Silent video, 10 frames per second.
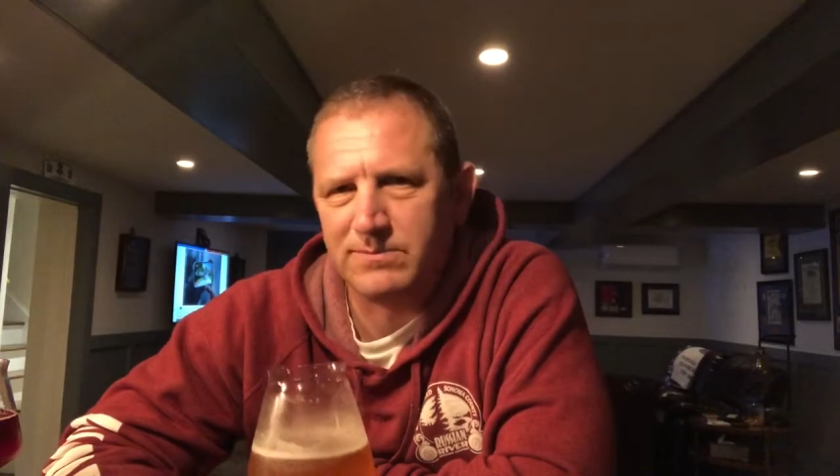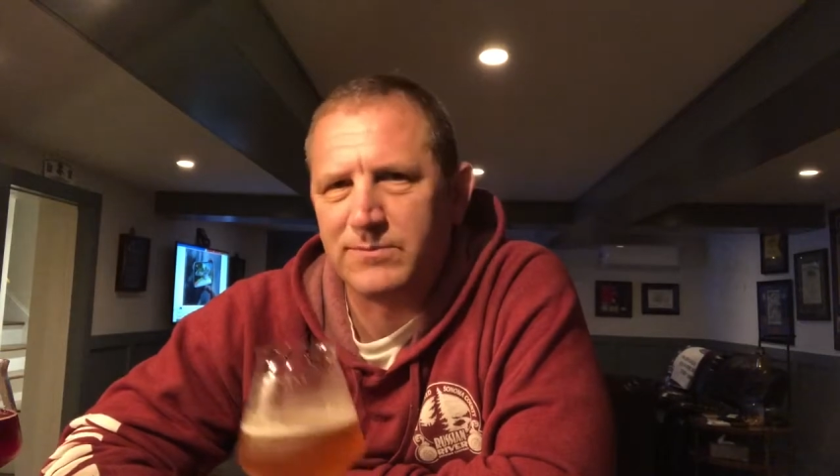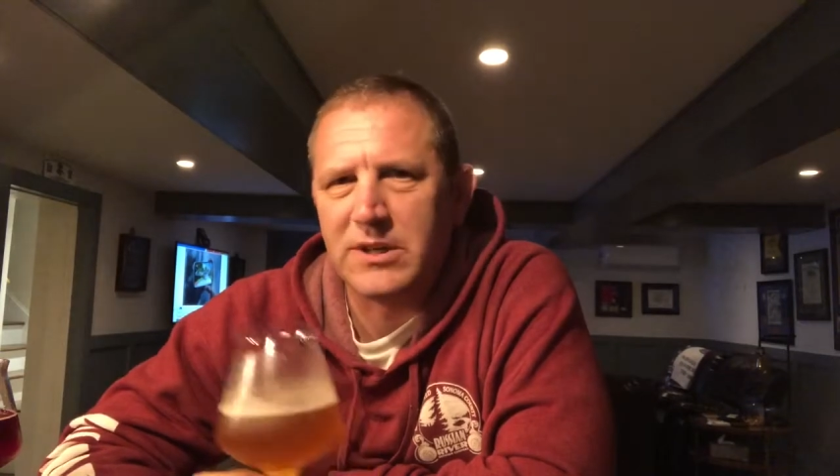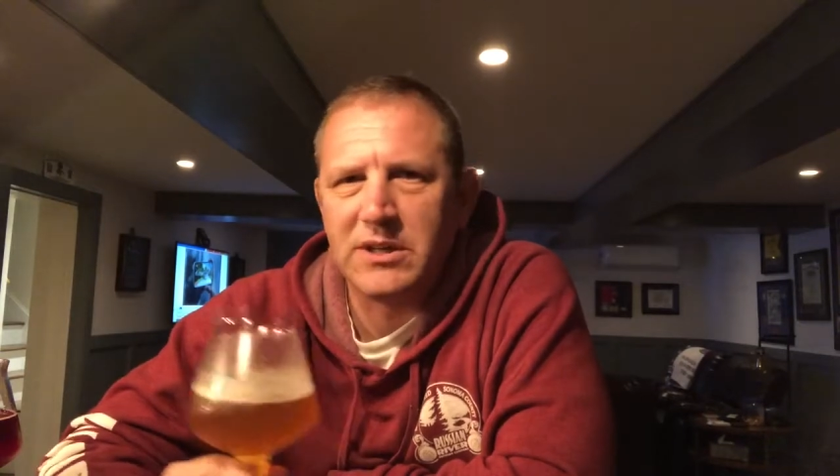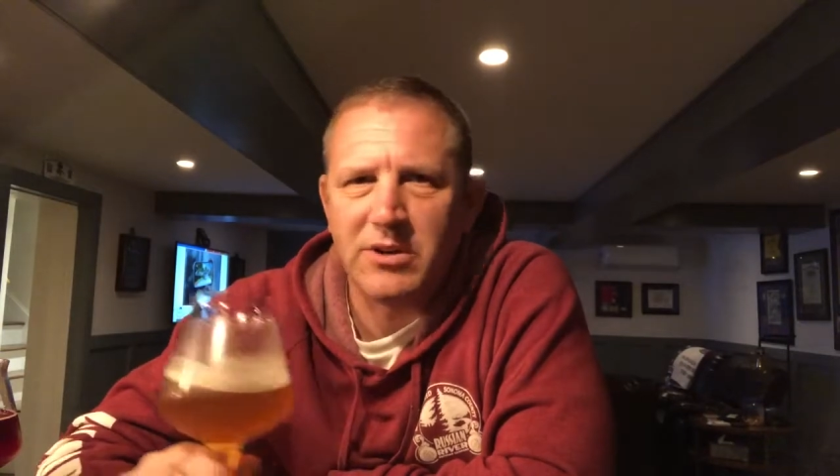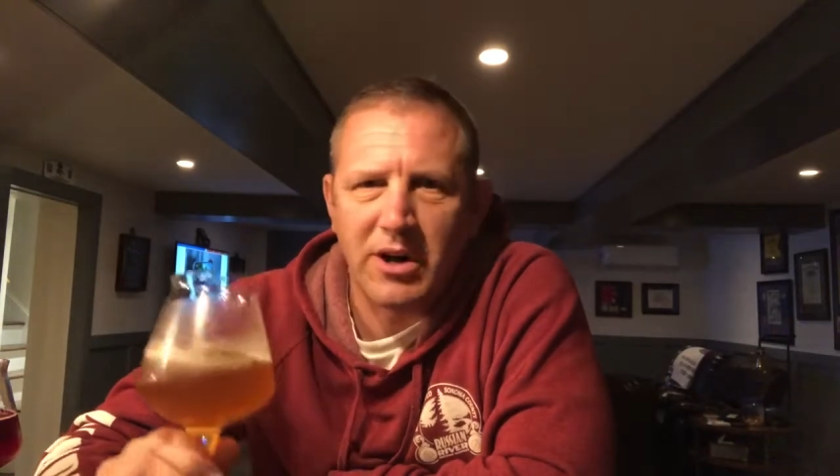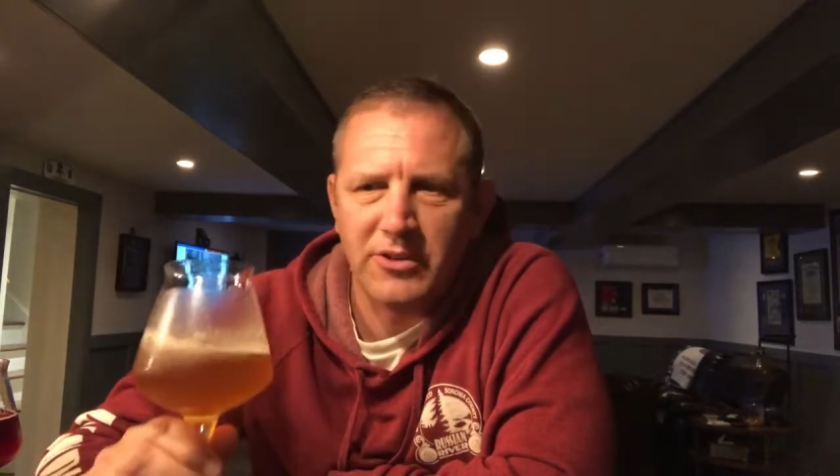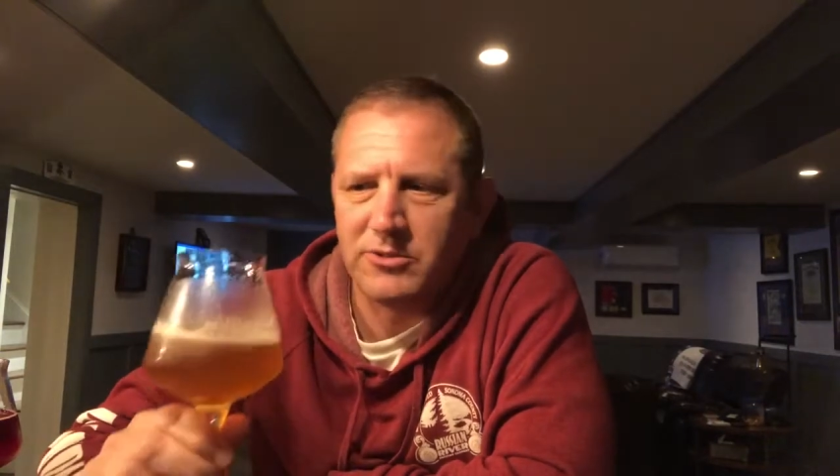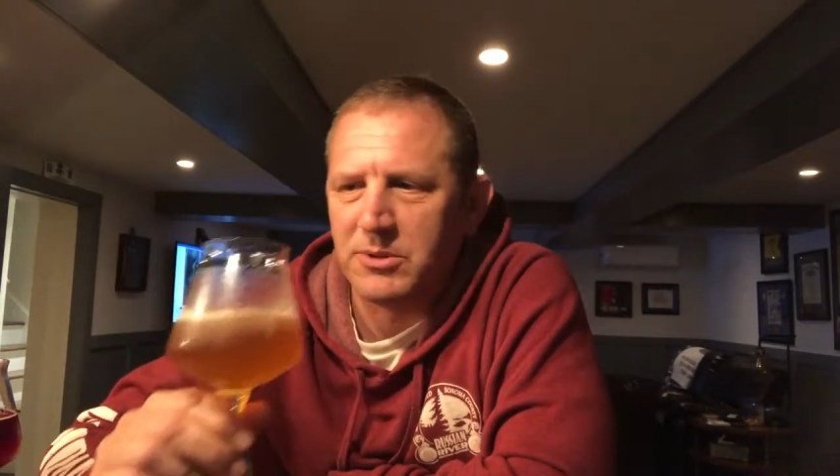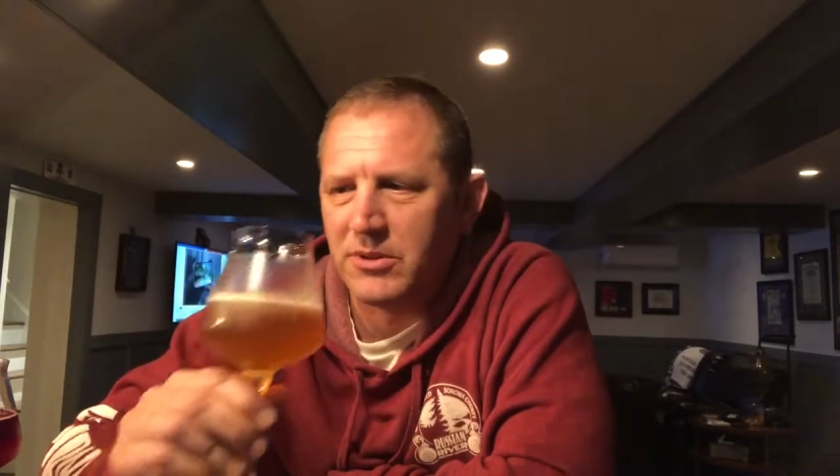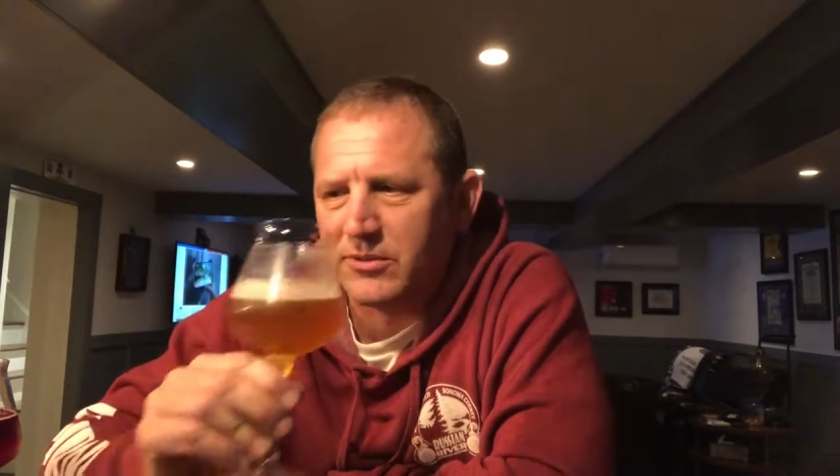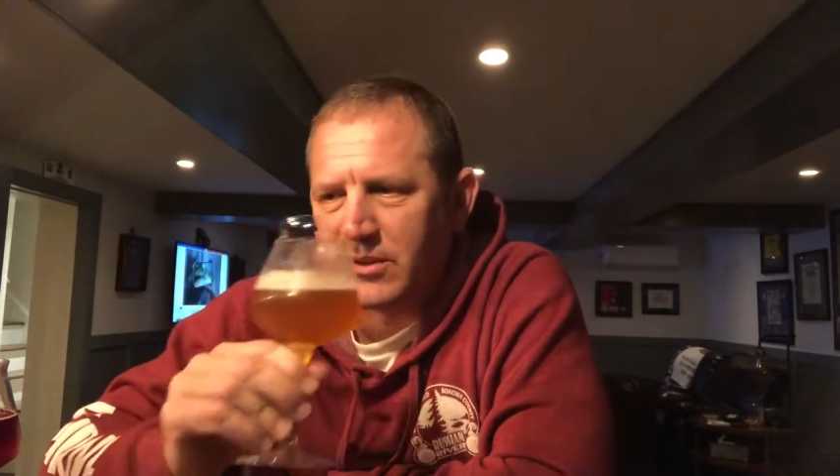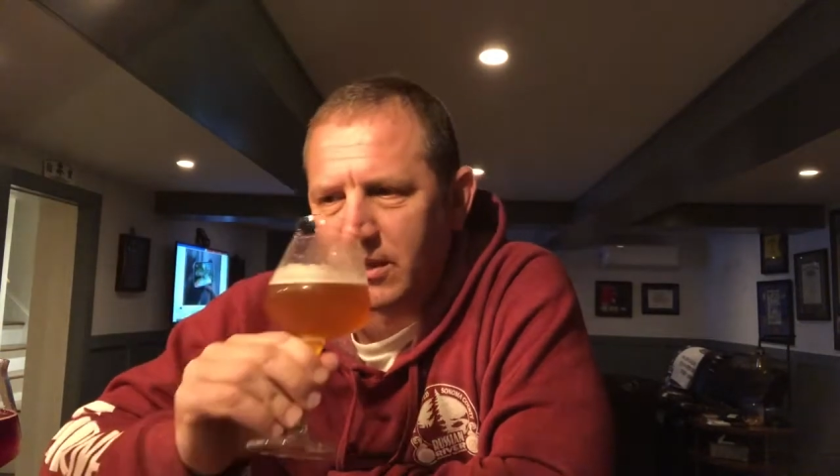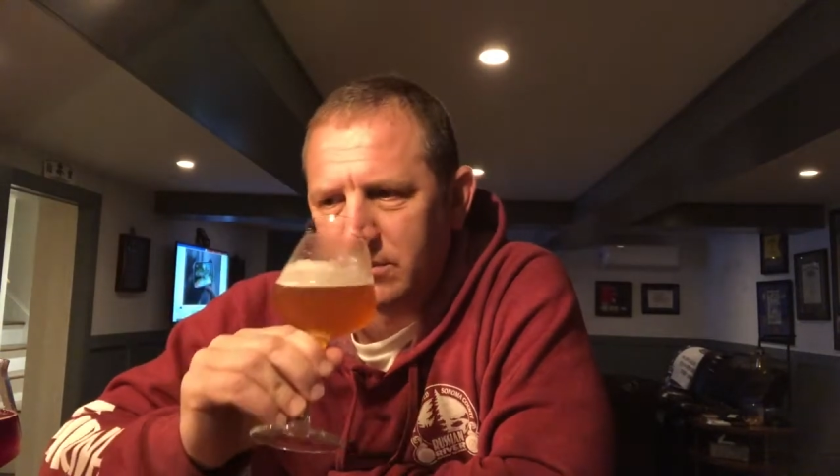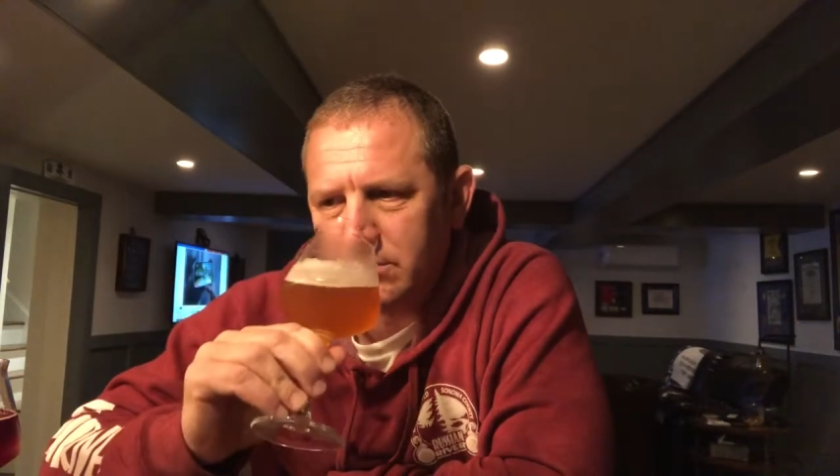freaking awesome on this
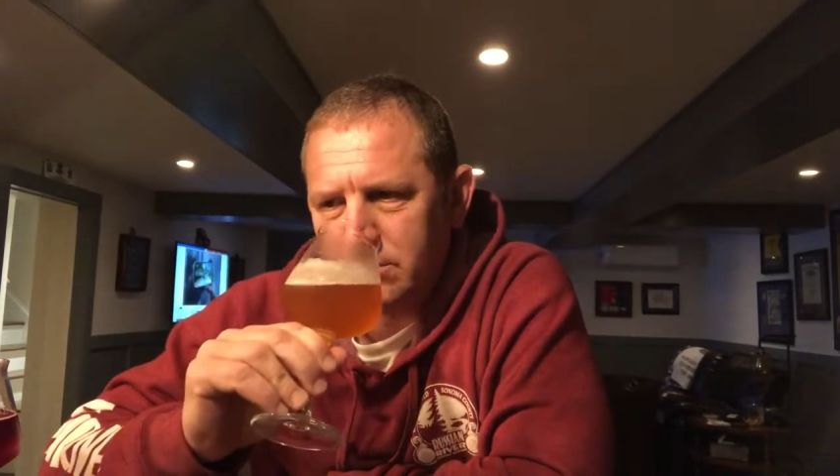thing.